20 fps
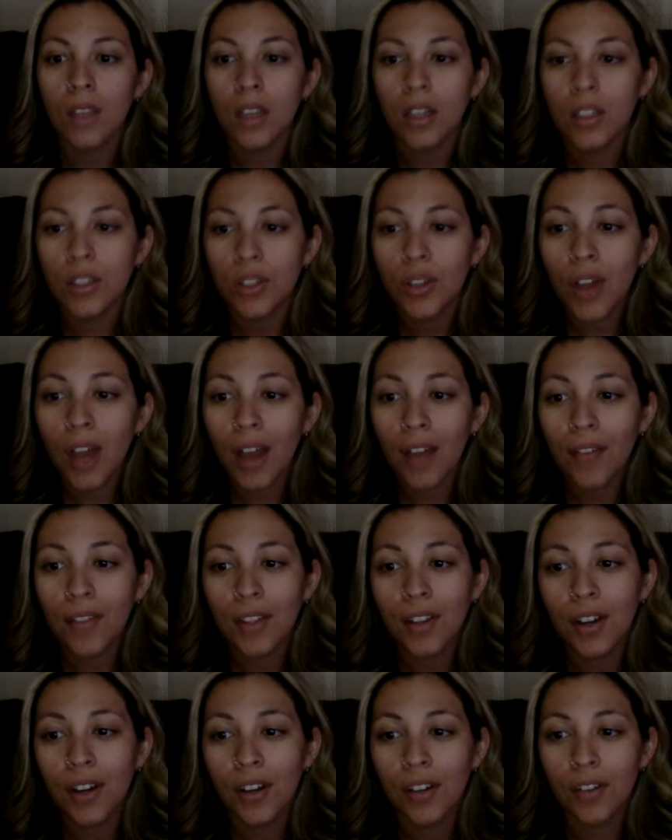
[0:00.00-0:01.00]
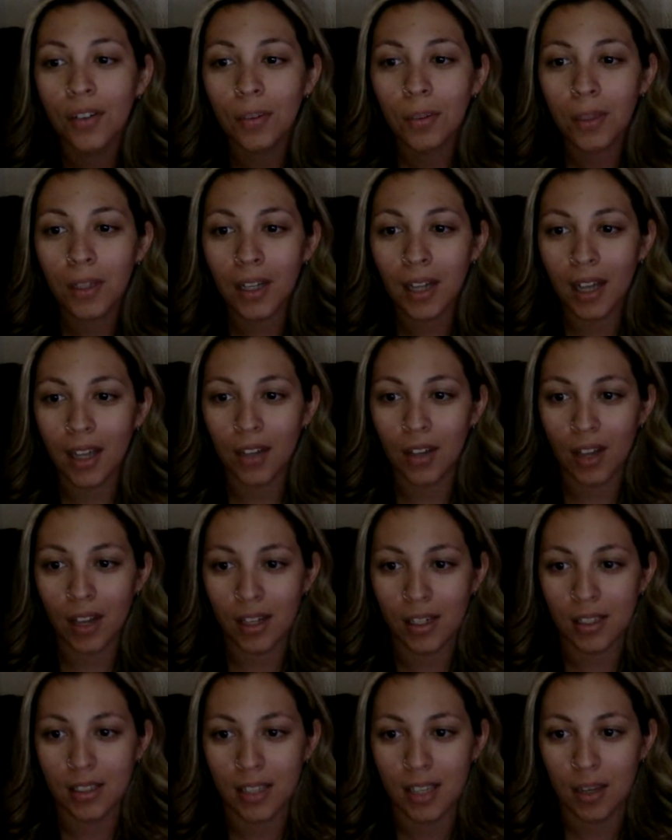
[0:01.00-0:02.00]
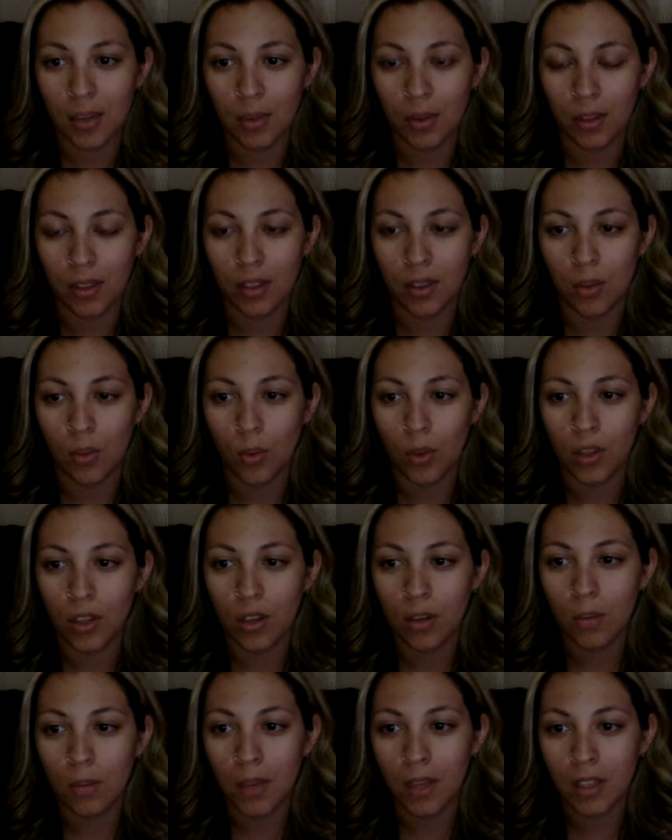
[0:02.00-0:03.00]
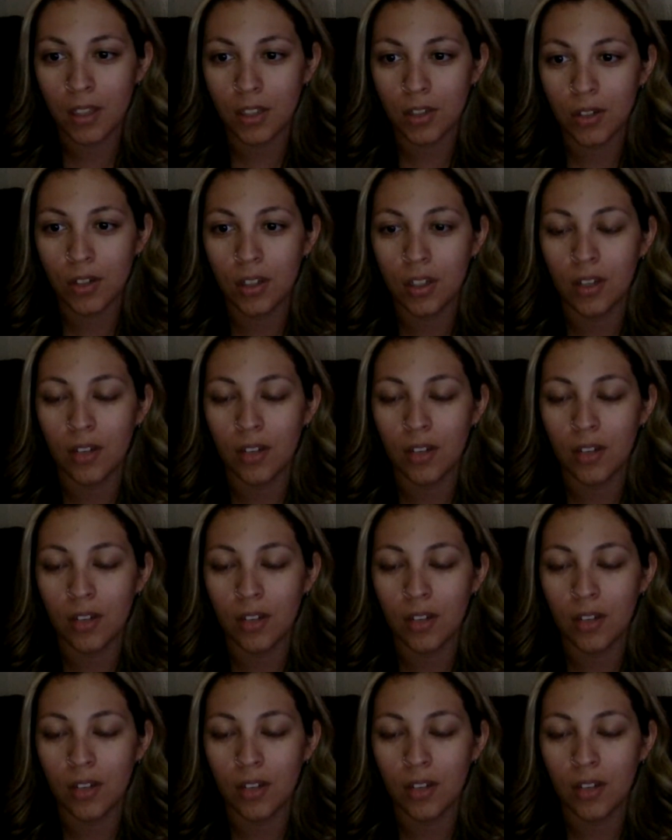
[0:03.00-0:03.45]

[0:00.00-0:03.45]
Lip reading: So have you heard from the guy you had a date with, the one you met during